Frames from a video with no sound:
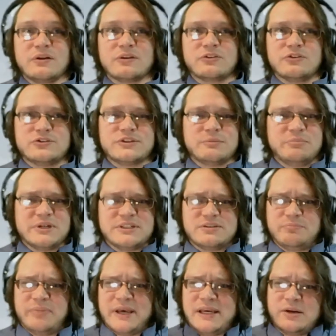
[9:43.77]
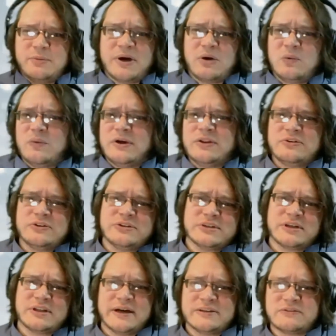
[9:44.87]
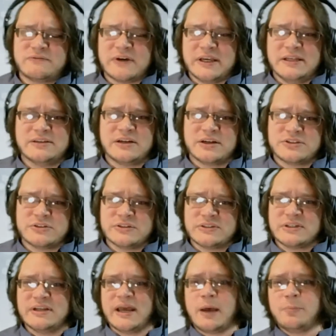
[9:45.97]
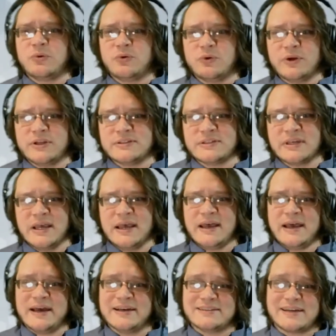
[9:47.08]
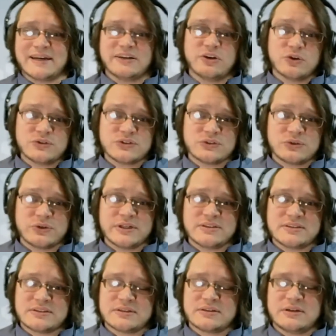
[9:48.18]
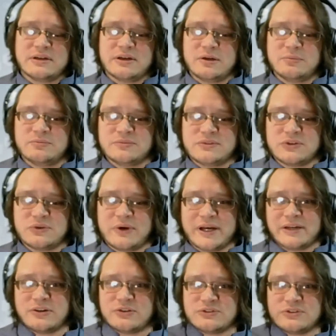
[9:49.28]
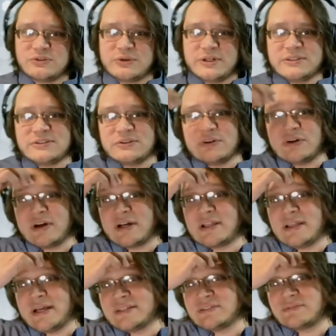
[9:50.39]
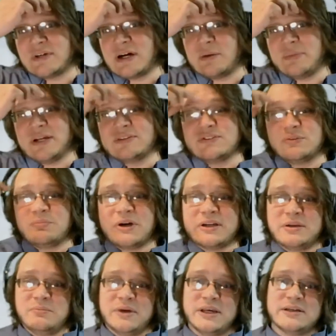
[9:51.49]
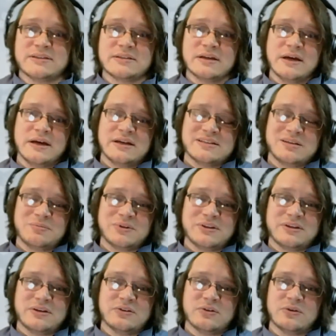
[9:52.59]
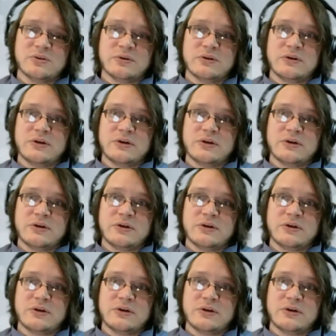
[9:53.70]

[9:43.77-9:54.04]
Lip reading: there's a big debate about whether to classify endogenous cannabinoids as icosanoids. So icosanoids are a class of compounds your body makes, typically are